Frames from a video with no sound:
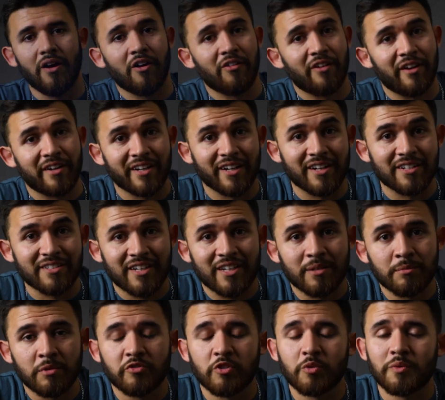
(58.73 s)
Alright guys,
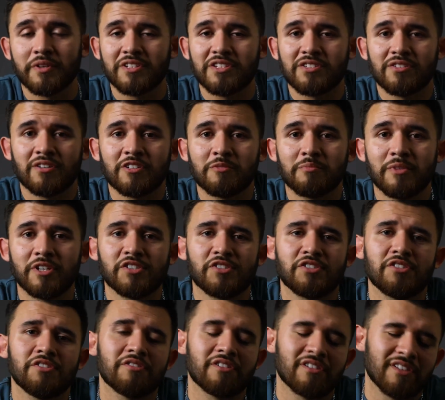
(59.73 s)
and before we get started, make
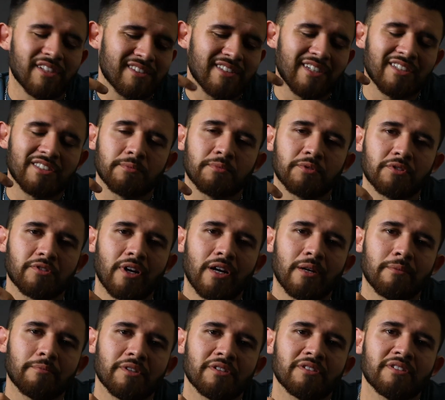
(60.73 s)
sure you click that
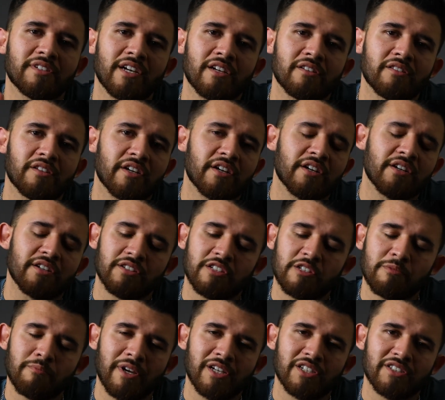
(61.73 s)
subscribe button down there,
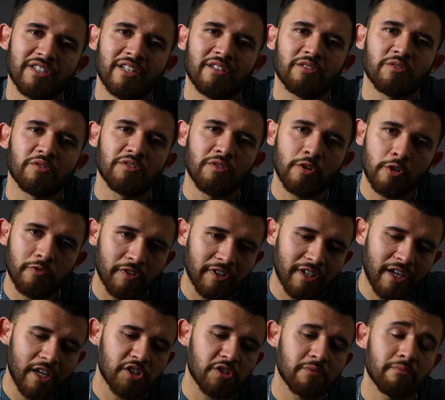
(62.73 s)
smash that little
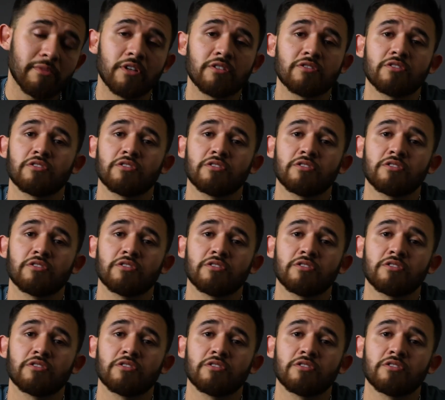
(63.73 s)
notification bell